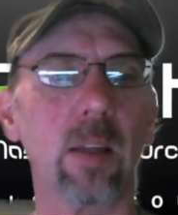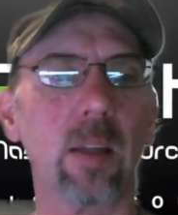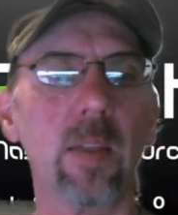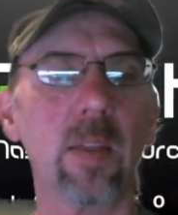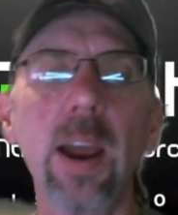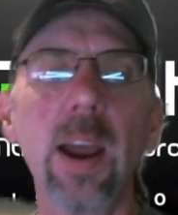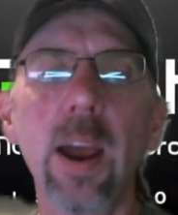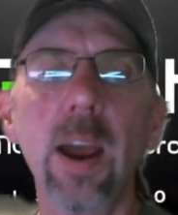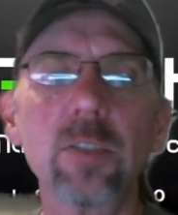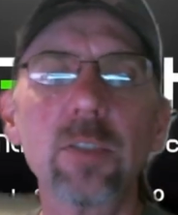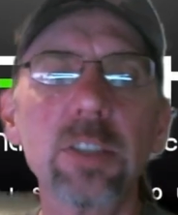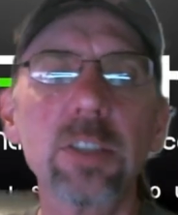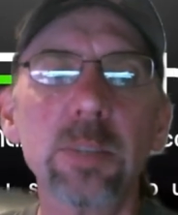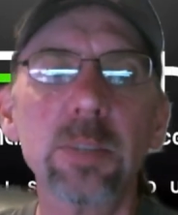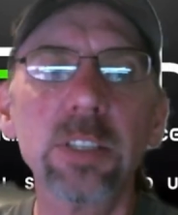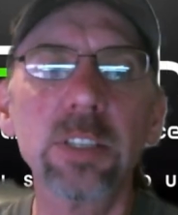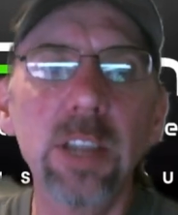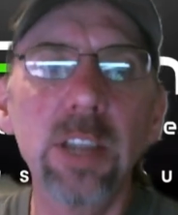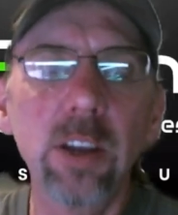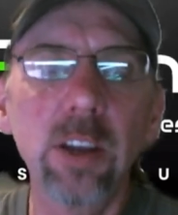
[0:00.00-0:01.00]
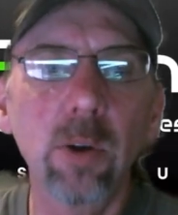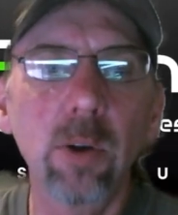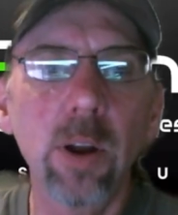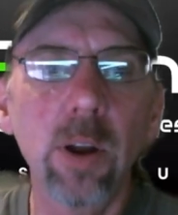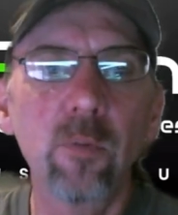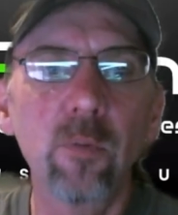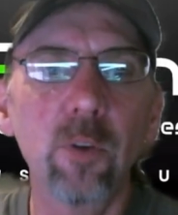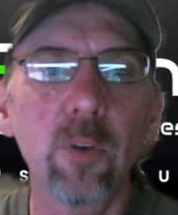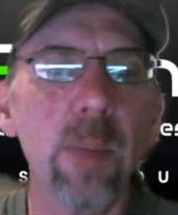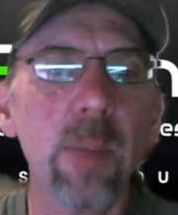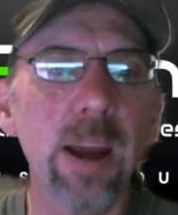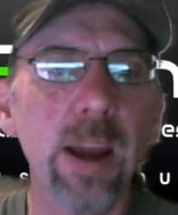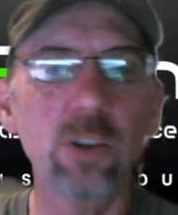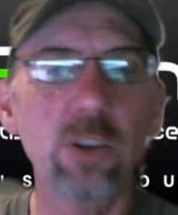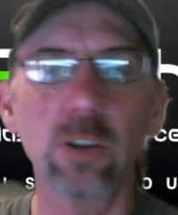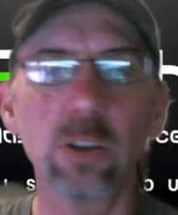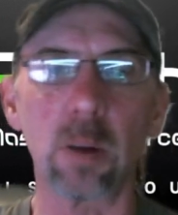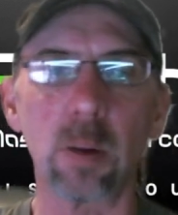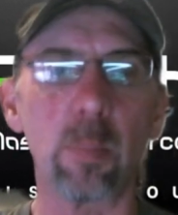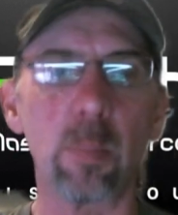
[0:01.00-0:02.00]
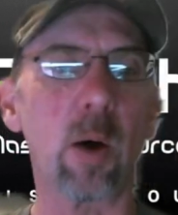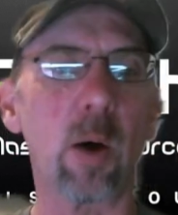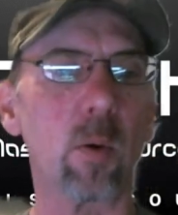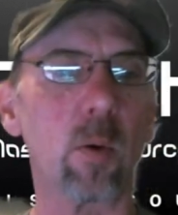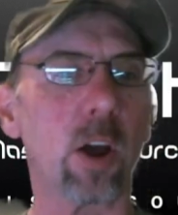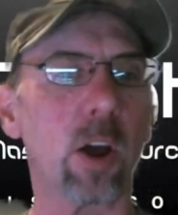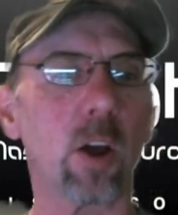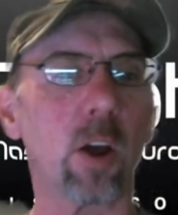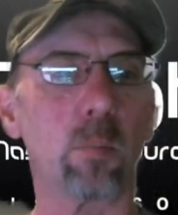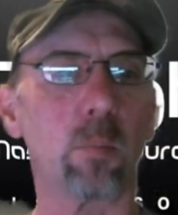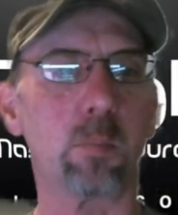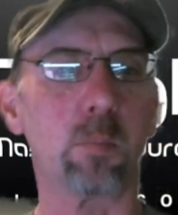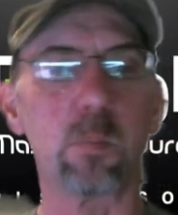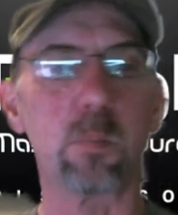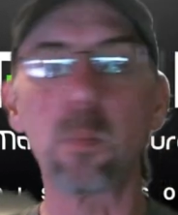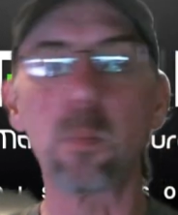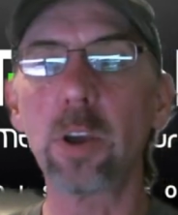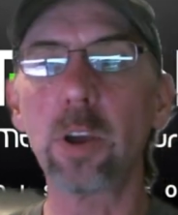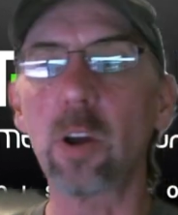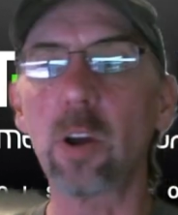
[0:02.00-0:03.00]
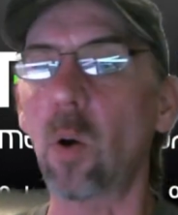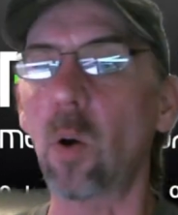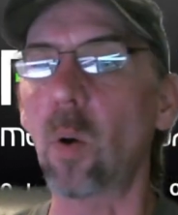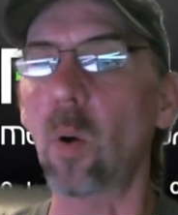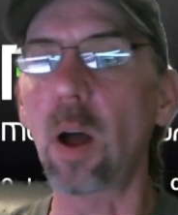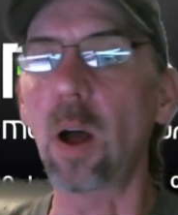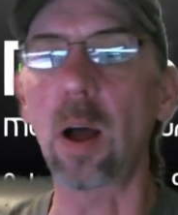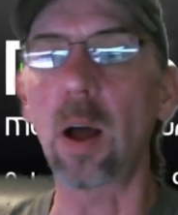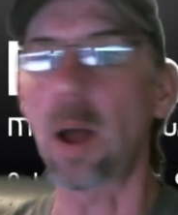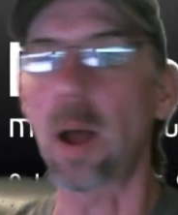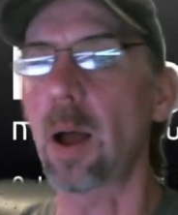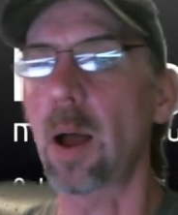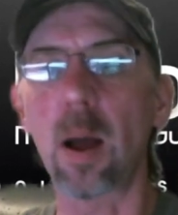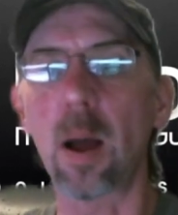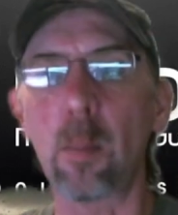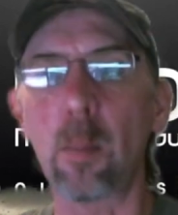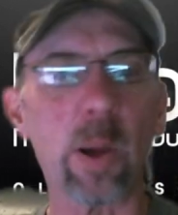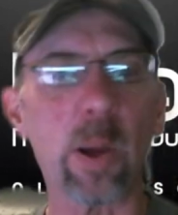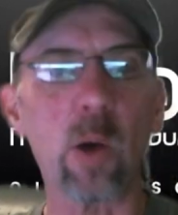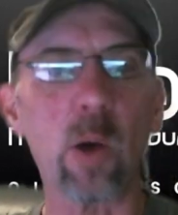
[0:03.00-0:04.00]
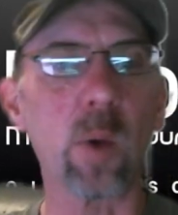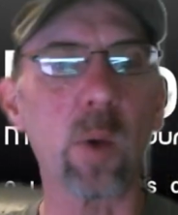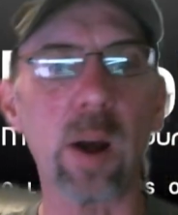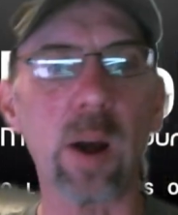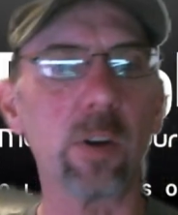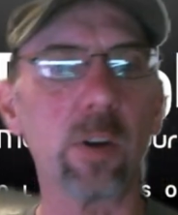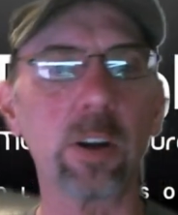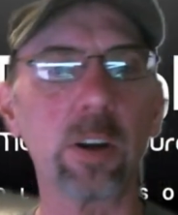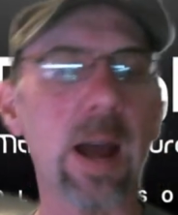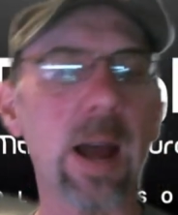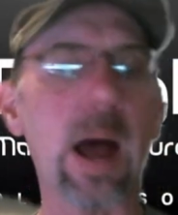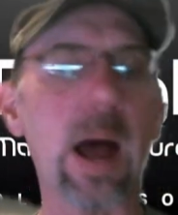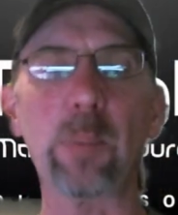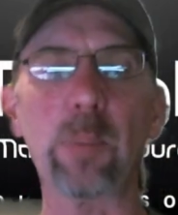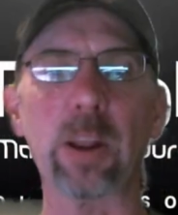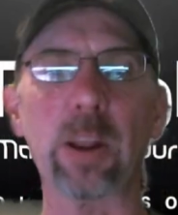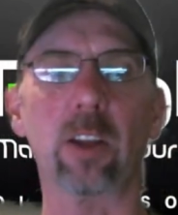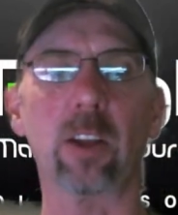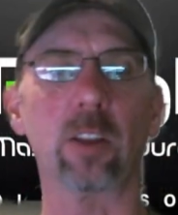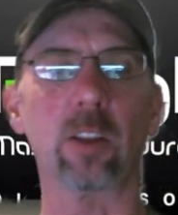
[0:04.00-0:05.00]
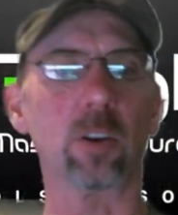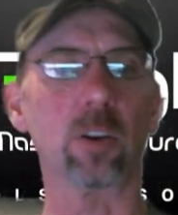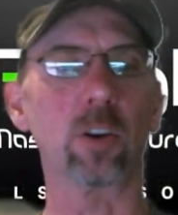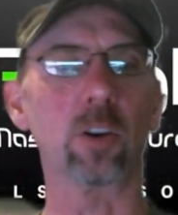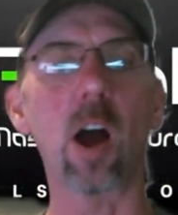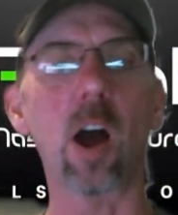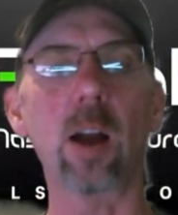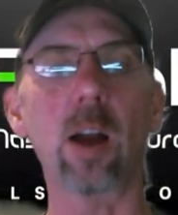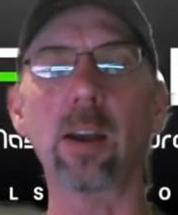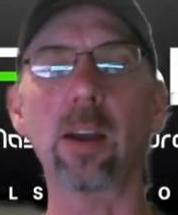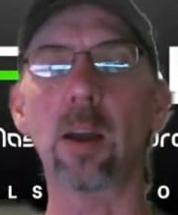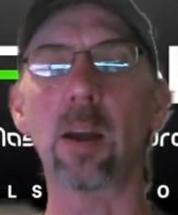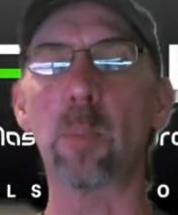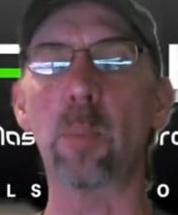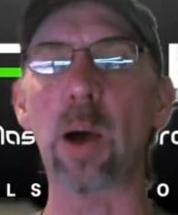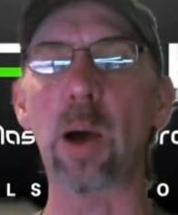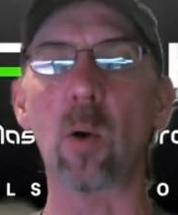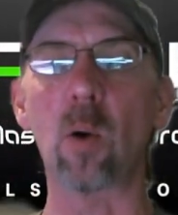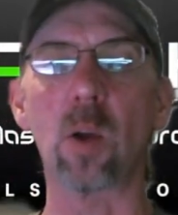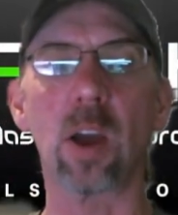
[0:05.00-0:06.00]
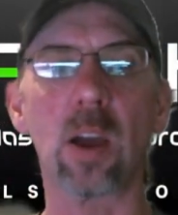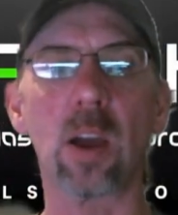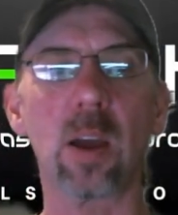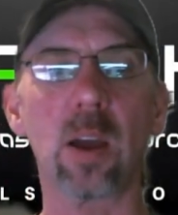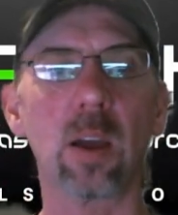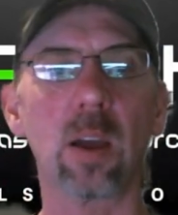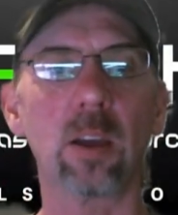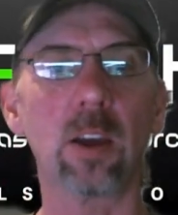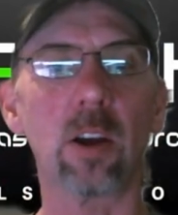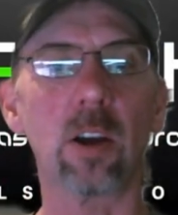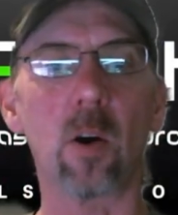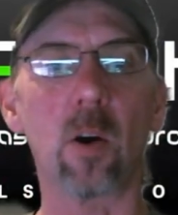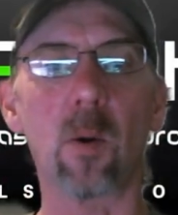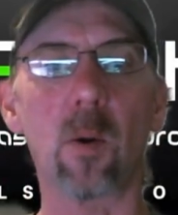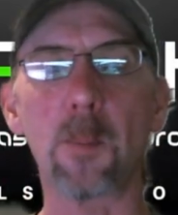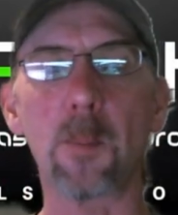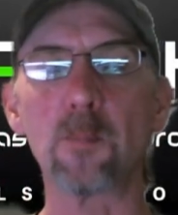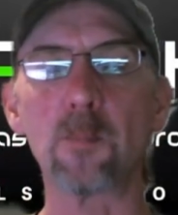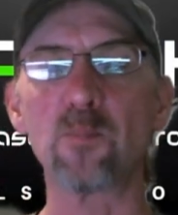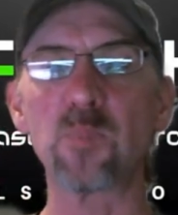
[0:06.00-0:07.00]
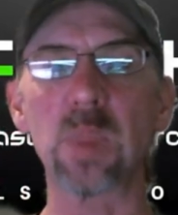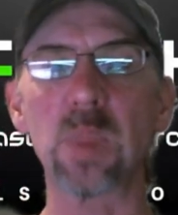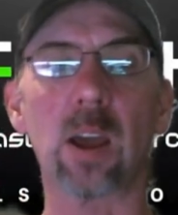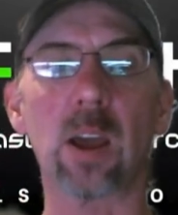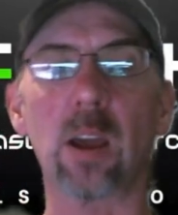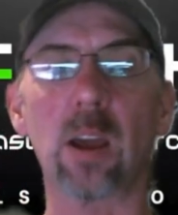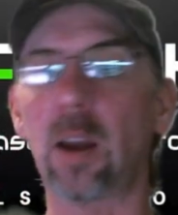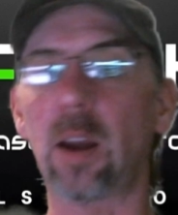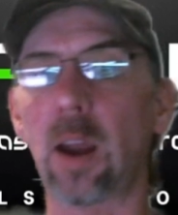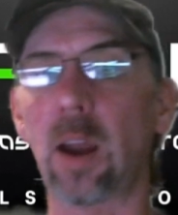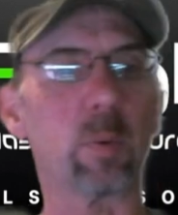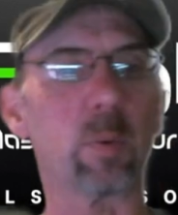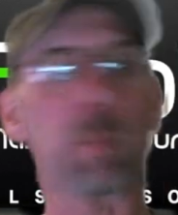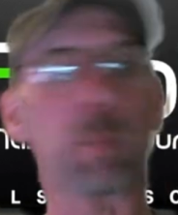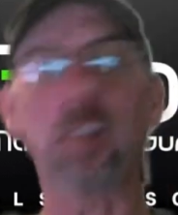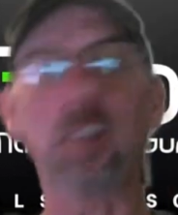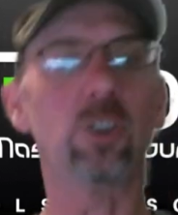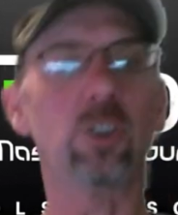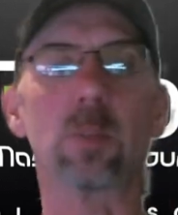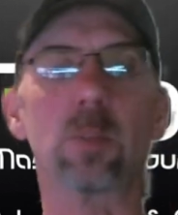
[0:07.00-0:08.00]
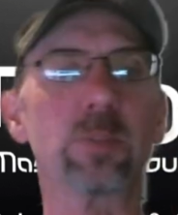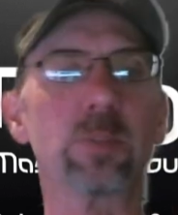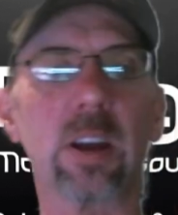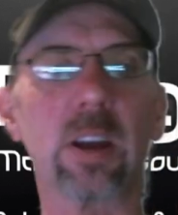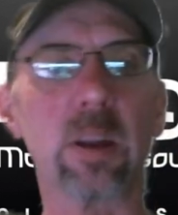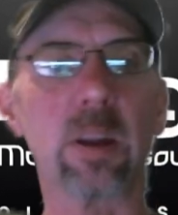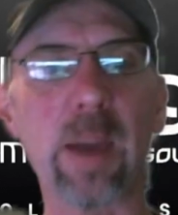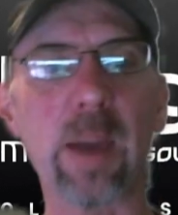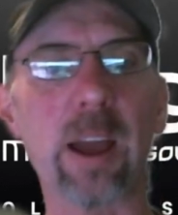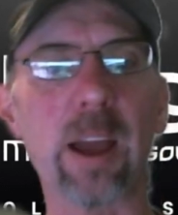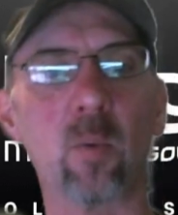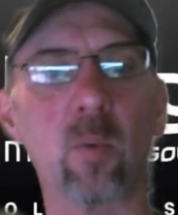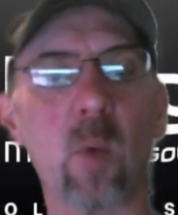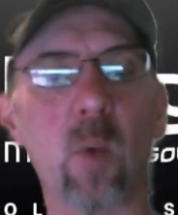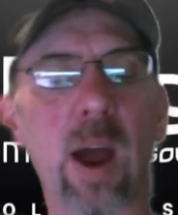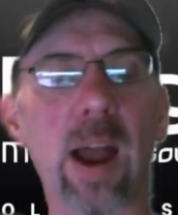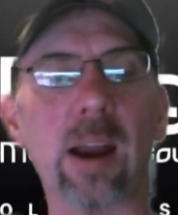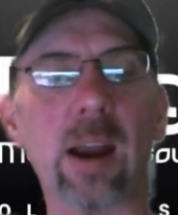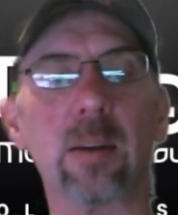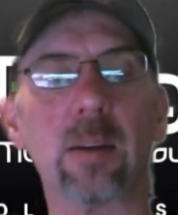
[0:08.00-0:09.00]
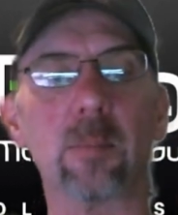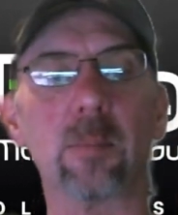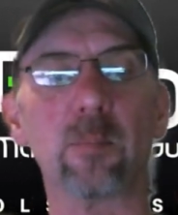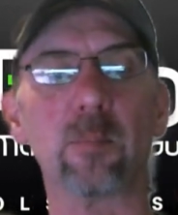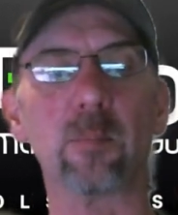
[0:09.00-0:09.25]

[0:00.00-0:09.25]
They have some secret information about, you know, about whatever topic that they're talking about, you know, and everybody jumps on the bandwagon.